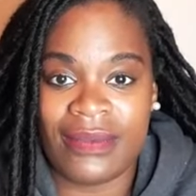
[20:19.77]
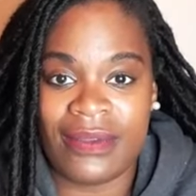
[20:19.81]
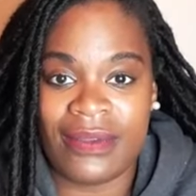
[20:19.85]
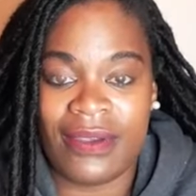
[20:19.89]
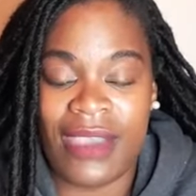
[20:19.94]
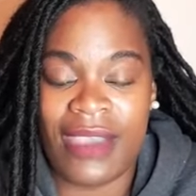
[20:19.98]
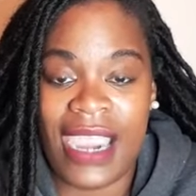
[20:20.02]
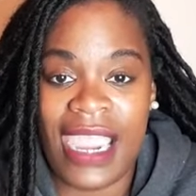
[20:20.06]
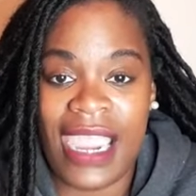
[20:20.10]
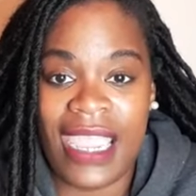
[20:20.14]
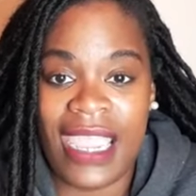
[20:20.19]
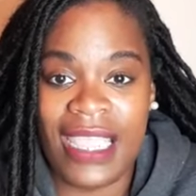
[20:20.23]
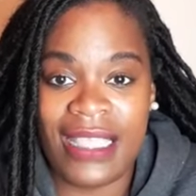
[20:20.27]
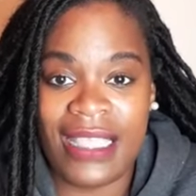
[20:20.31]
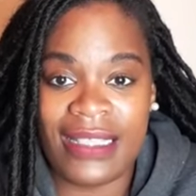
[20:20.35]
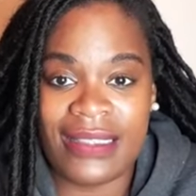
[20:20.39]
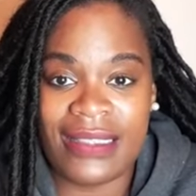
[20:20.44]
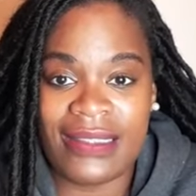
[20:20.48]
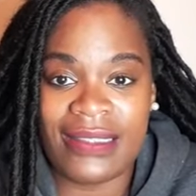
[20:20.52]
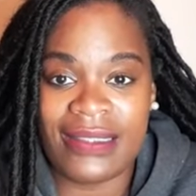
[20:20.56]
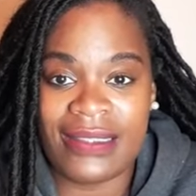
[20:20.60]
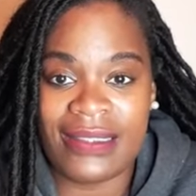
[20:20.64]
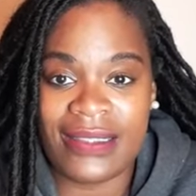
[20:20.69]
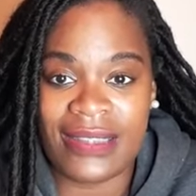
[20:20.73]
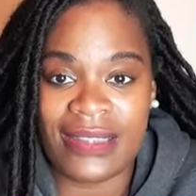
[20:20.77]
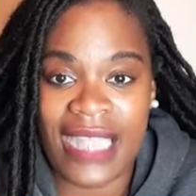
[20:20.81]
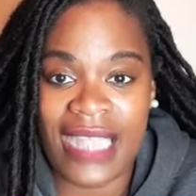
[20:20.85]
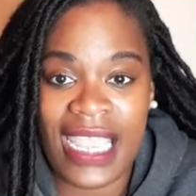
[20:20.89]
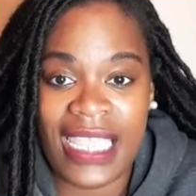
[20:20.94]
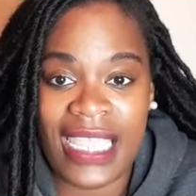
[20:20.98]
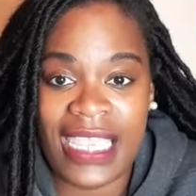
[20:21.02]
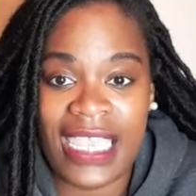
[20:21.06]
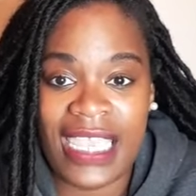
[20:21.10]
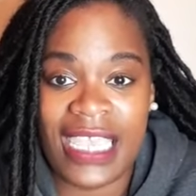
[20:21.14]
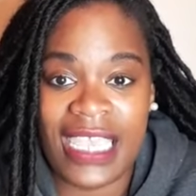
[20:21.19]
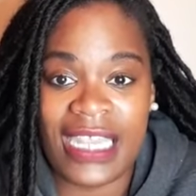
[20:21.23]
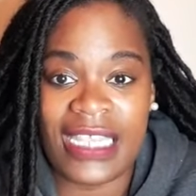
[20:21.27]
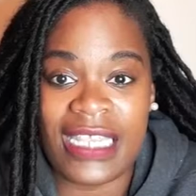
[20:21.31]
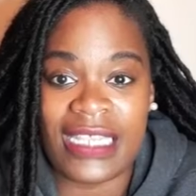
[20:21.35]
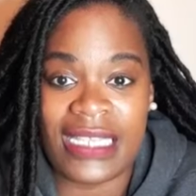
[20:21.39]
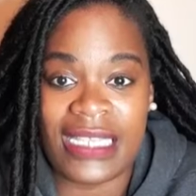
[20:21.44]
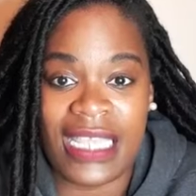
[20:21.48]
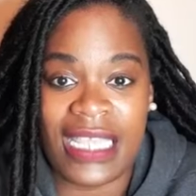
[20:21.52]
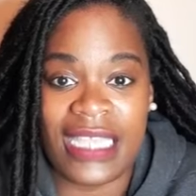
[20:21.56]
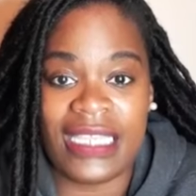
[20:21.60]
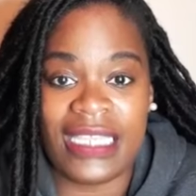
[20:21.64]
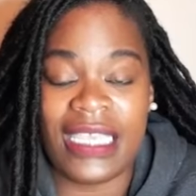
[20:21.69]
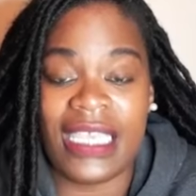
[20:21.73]
All right. So that
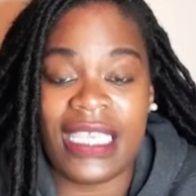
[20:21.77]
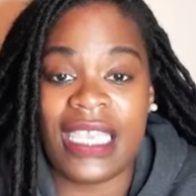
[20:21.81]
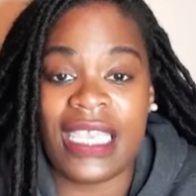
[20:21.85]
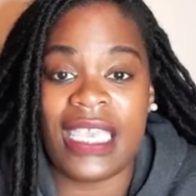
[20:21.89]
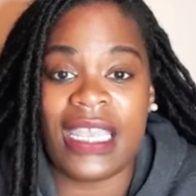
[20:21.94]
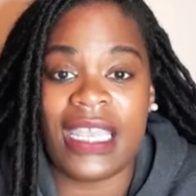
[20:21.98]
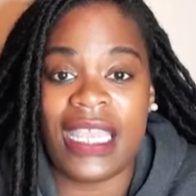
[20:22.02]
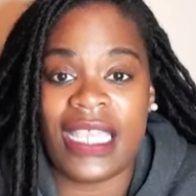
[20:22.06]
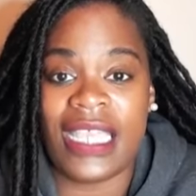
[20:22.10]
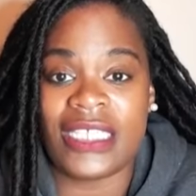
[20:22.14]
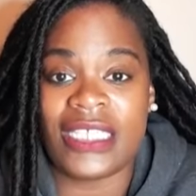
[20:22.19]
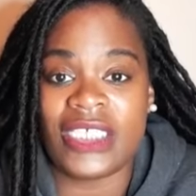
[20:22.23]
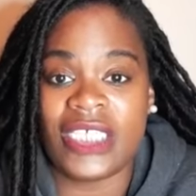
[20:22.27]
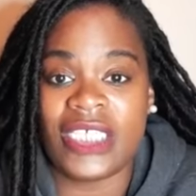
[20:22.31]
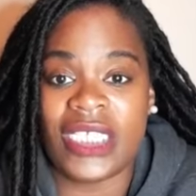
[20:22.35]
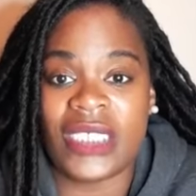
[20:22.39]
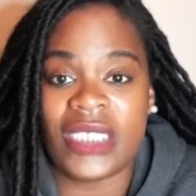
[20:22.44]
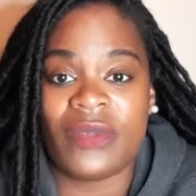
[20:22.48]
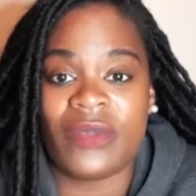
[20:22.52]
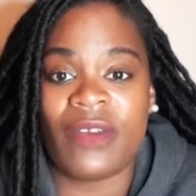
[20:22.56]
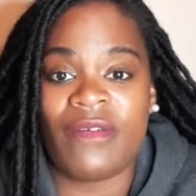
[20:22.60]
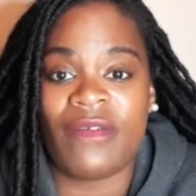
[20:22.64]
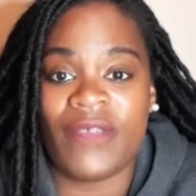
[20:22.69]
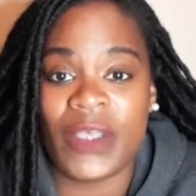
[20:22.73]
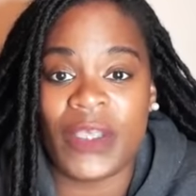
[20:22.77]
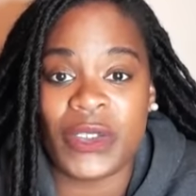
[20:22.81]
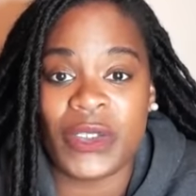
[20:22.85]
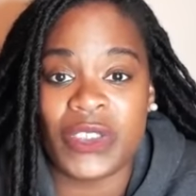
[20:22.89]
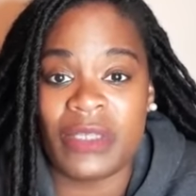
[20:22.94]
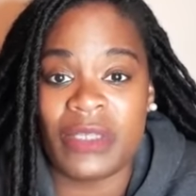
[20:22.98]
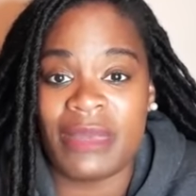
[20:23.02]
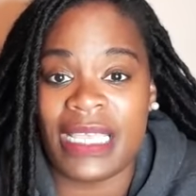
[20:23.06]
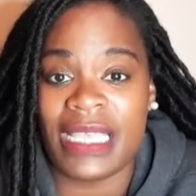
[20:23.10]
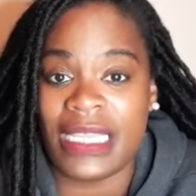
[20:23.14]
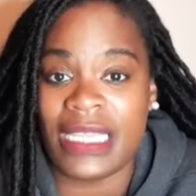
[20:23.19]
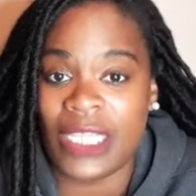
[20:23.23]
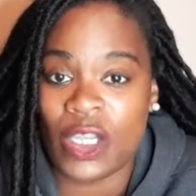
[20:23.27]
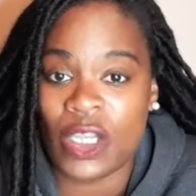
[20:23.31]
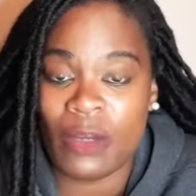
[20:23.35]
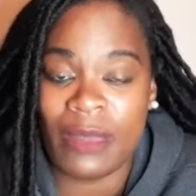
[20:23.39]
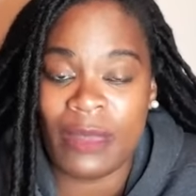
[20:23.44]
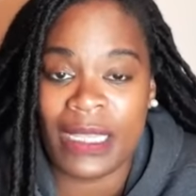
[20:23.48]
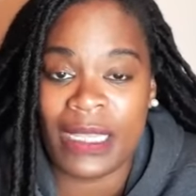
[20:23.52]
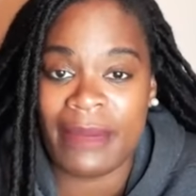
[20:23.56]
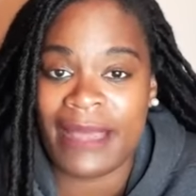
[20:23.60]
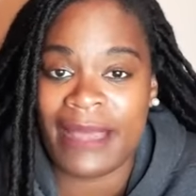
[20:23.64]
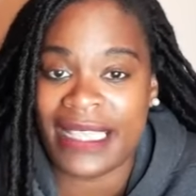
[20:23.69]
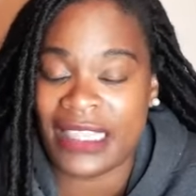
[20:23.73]
kid has just revealed to me a little
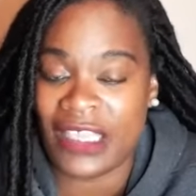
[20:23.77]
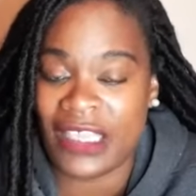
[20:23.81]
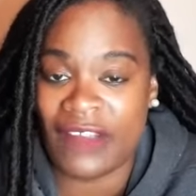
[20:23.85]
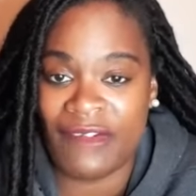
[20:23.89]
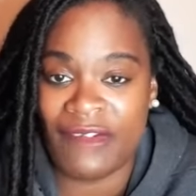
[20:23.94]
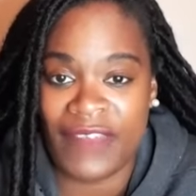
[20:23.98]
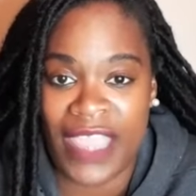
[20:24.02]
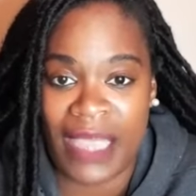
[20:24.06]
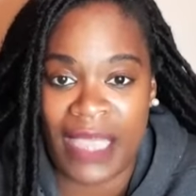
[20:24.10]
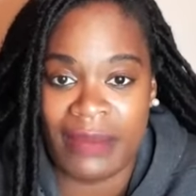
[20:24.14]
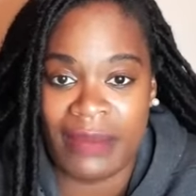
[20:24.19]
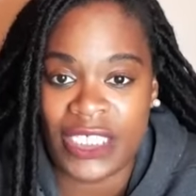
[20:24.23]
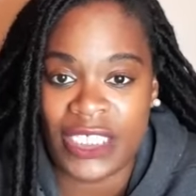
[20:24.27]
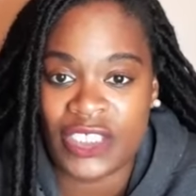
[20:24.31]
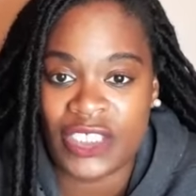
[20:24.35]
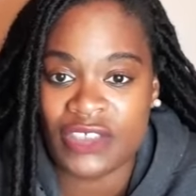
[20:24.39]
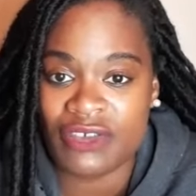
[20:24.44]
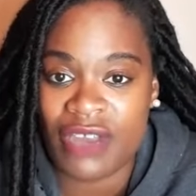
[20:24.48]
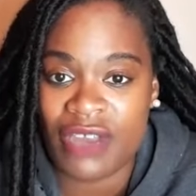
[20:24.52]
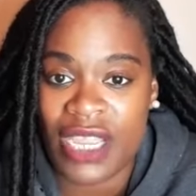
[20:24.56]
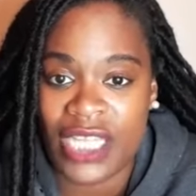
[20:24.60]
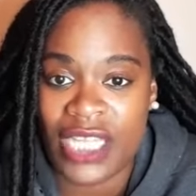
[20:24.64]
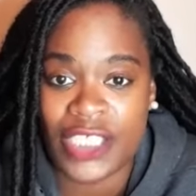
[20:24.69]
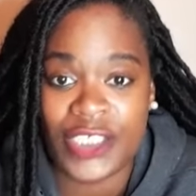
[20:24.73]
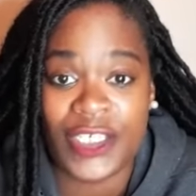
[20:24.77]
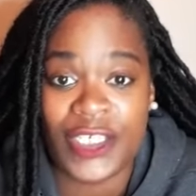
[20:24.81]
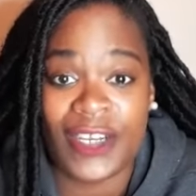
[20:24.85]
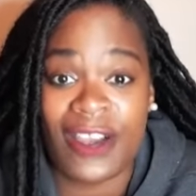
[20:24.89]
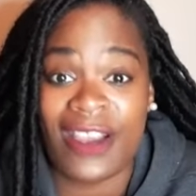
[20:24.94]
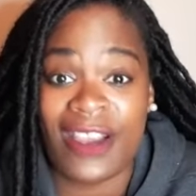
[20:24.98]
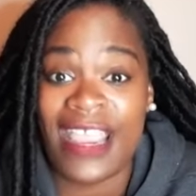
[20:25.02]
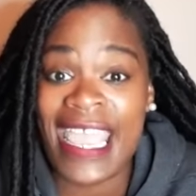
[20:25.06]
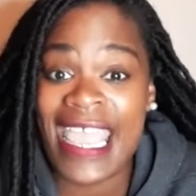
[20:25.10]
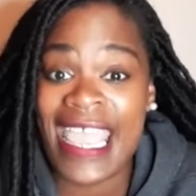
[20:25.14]
bit about their family structure.